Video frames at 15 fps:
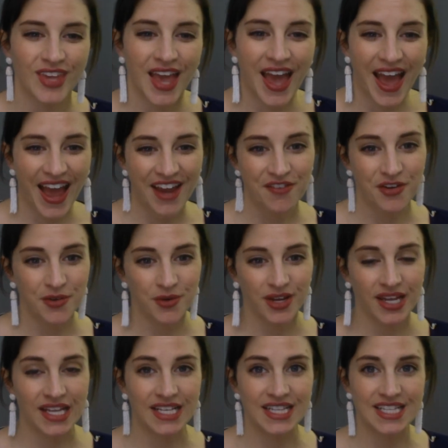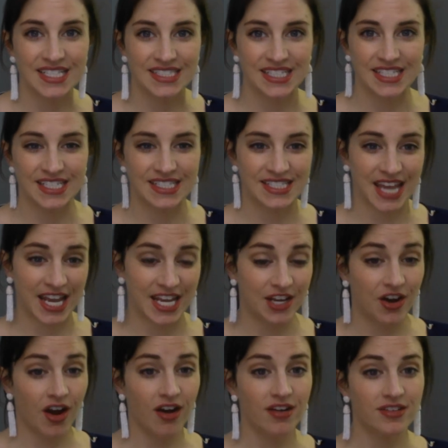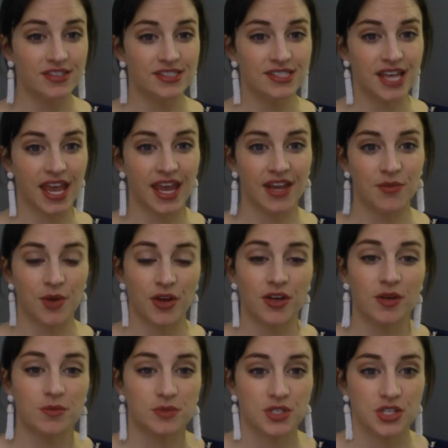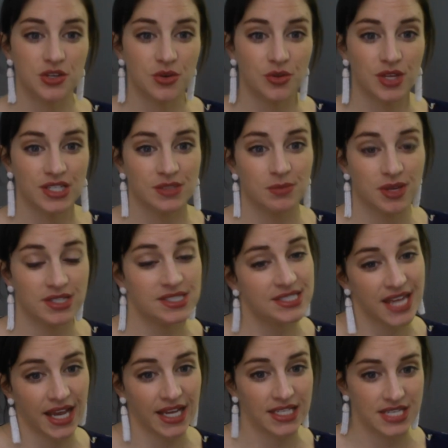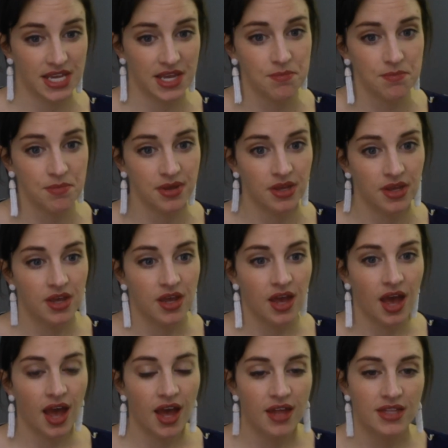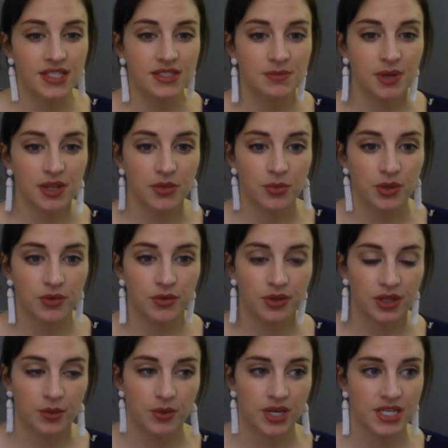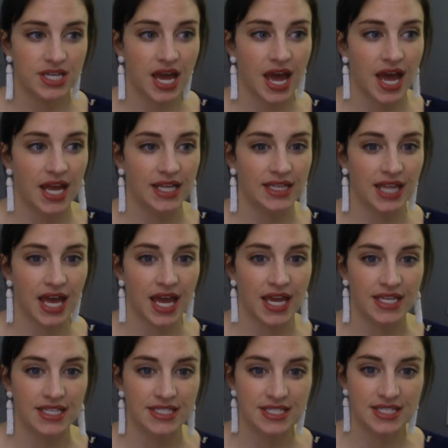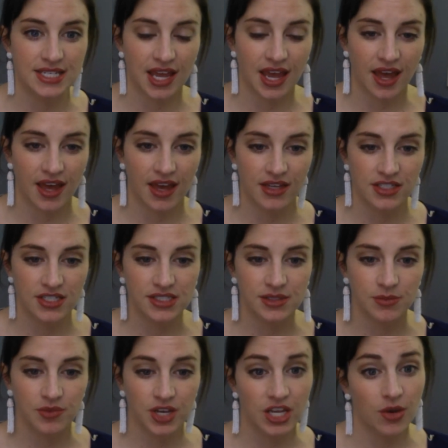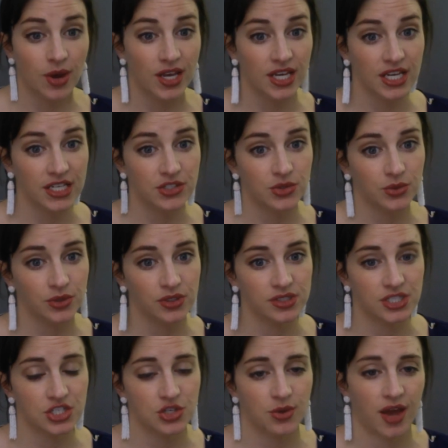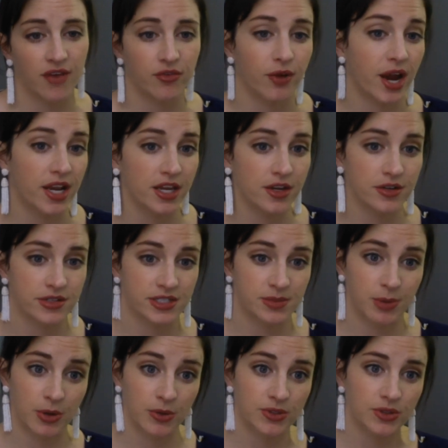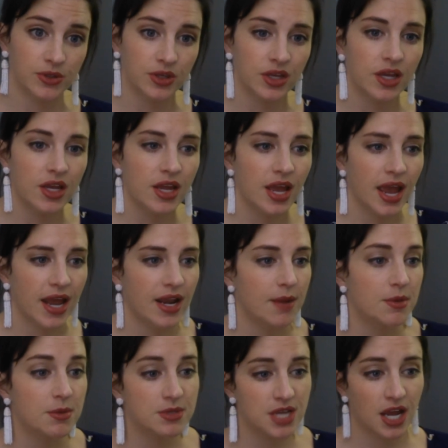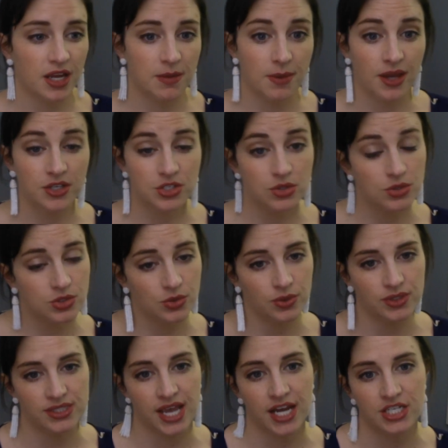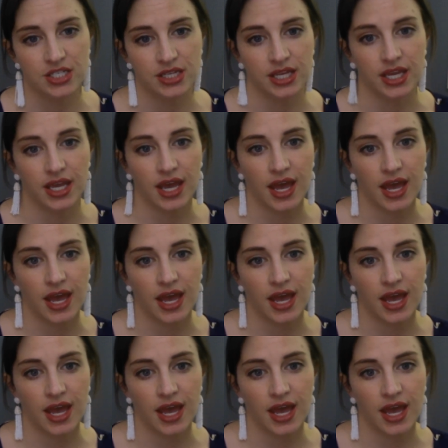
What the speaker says: Hi everyone, this is Katie Carnes and welcome to this month's tech tip. This month we really wanted to highlight just some video editing tools that you have right at your disposal. And I'm going to be talking about two tools actually.